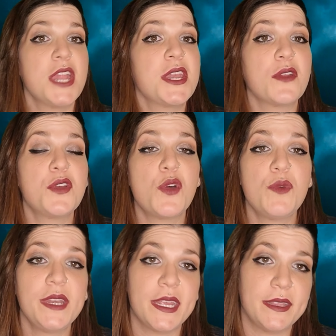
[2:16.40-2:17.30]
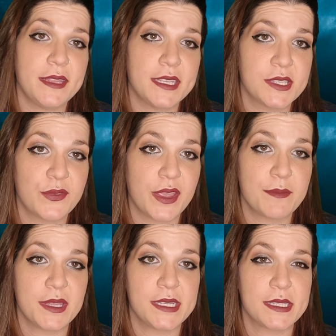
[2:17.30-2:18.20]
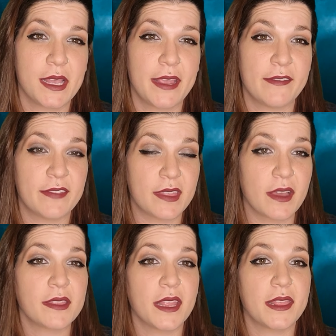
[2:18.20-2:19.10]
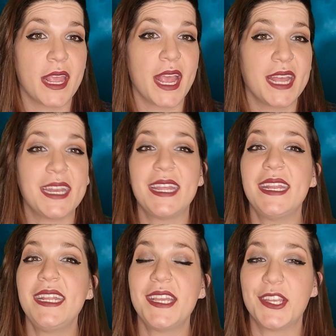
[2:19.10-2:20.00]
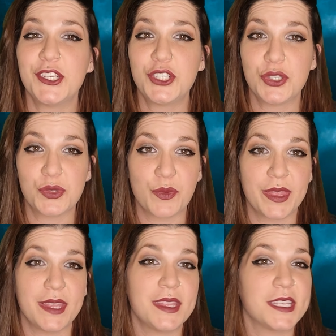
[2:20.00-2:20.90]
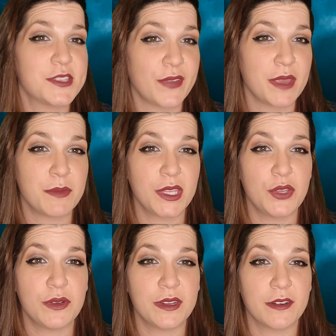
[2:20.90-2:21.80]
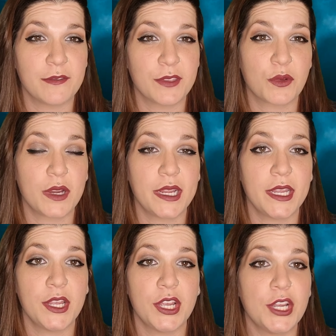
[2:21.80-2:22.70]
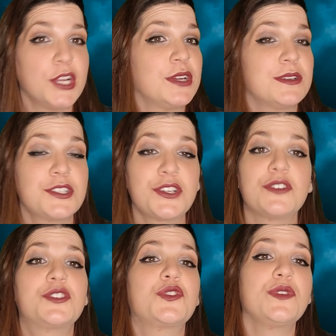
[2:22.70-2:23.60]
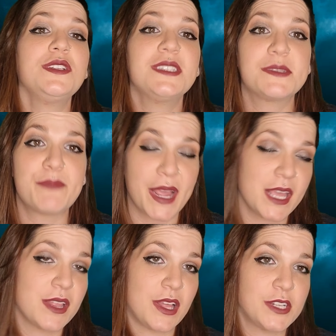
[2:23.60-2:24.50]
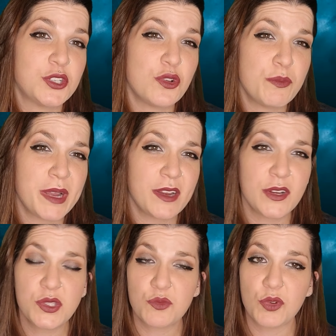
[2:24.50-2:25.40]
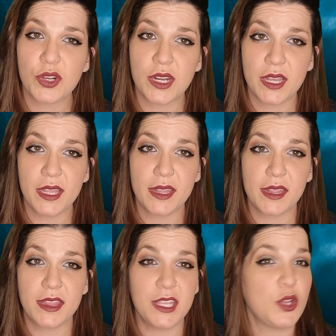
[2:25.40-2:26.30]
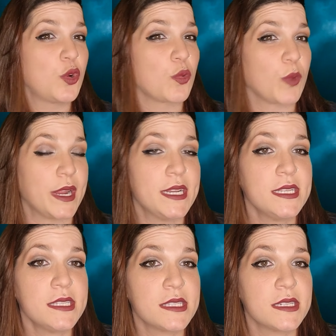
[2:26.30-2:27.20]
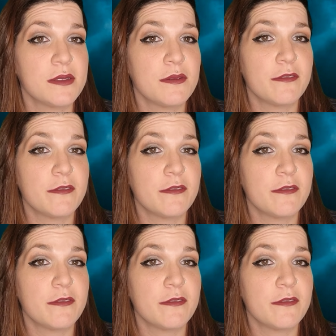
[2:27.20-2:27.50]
Now, no one in this family's life thought that they had any issues within this family unit of three. Sure, Jordan's biological parents were not the greatest